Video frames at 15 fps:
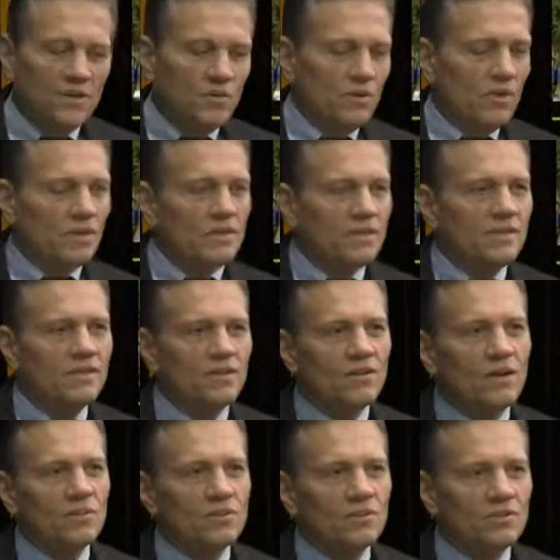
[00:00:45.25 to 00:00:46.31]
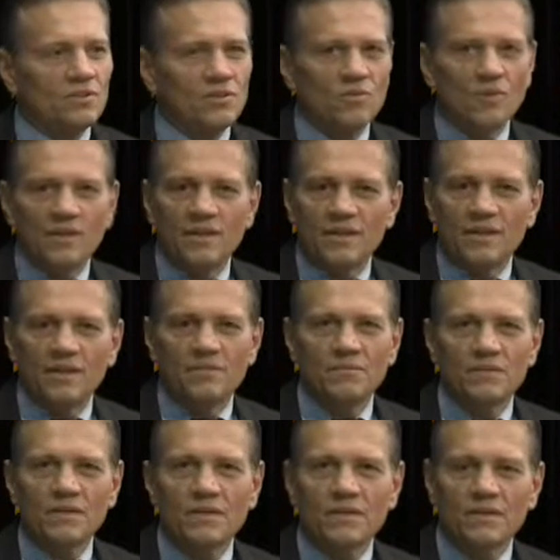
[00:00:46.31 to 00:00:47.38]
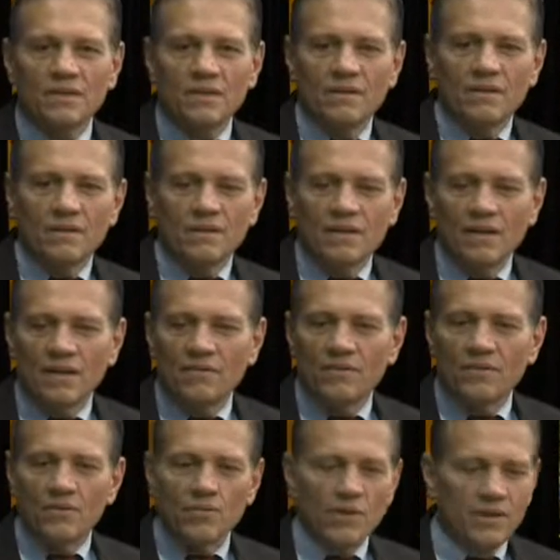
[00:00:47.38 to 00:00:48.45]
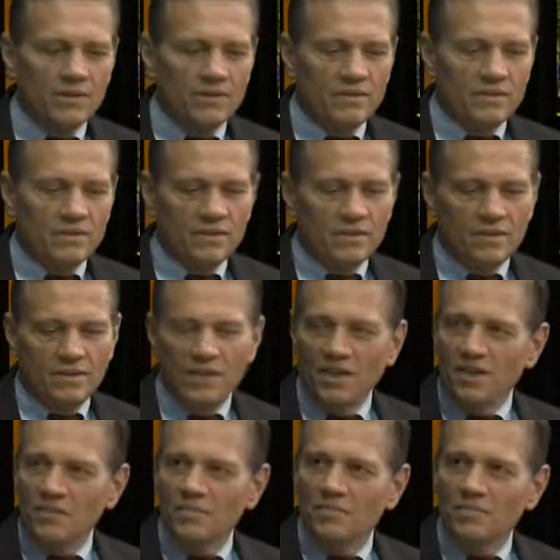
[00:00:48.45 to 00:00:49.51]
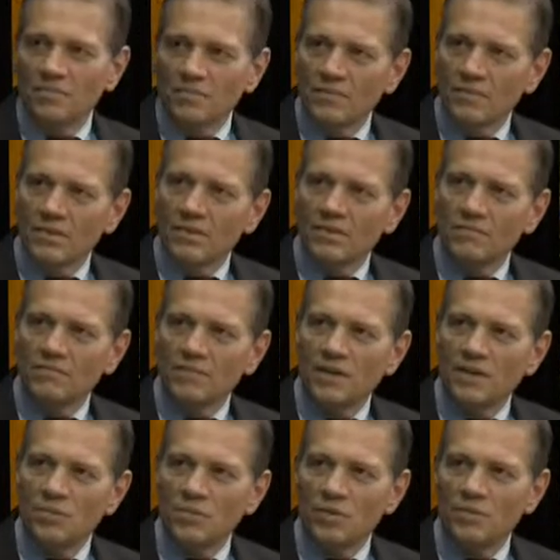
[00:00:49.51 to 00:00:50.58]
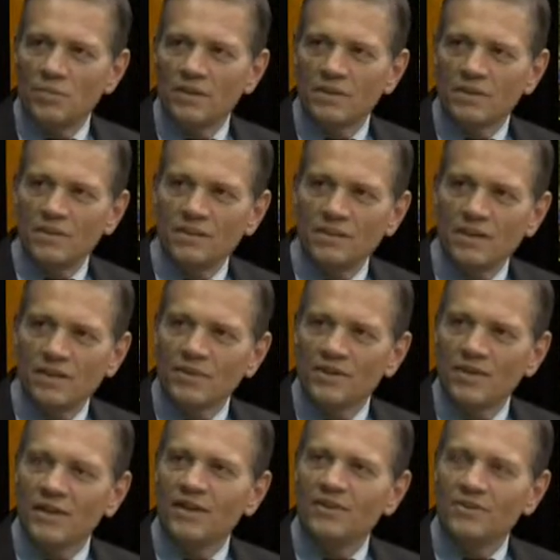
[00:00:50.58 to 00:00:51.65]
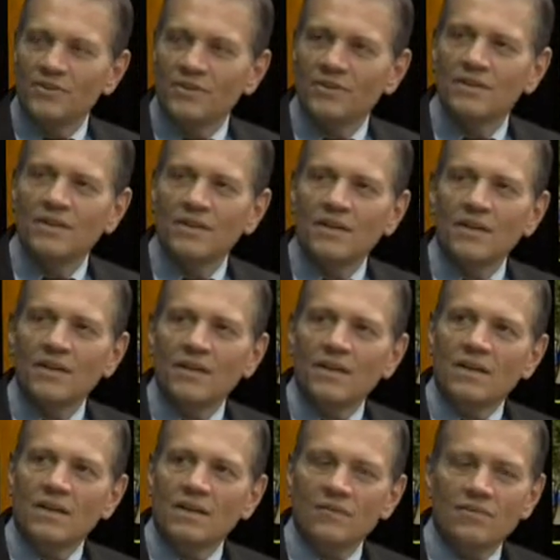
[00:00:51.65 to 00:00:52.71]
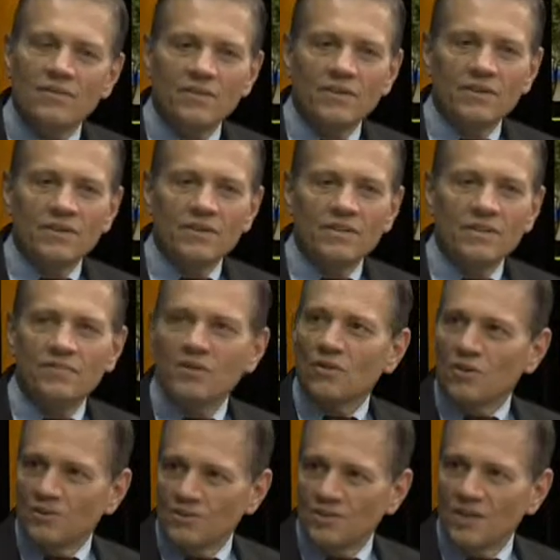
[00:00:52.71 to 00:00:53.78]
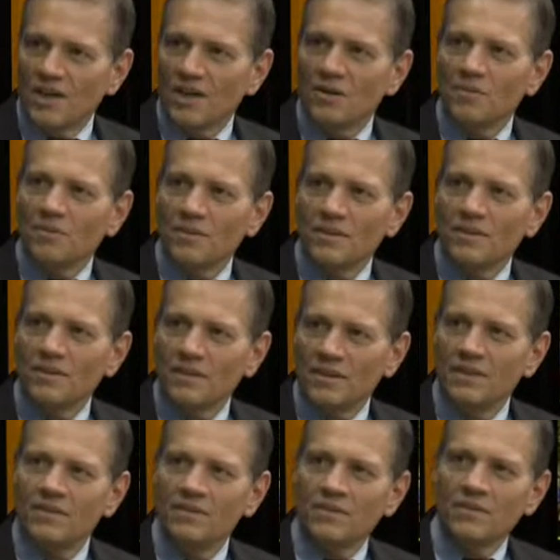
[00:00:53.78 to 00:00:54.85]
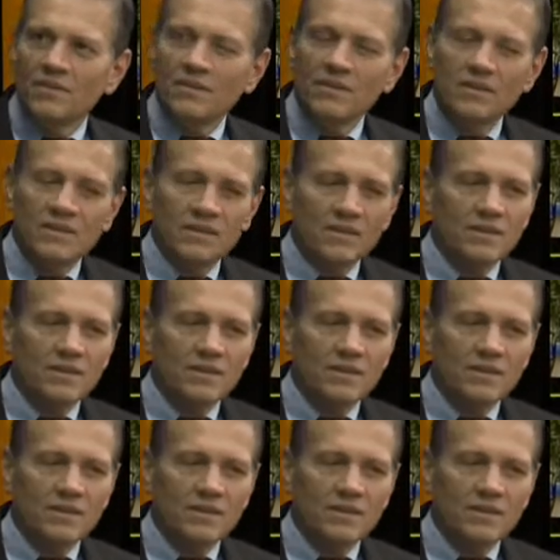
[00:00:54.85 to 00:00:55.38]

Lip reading: you, Alton, and you're absolutely right. I have a great team, men and women that every day do a very difficult job in a very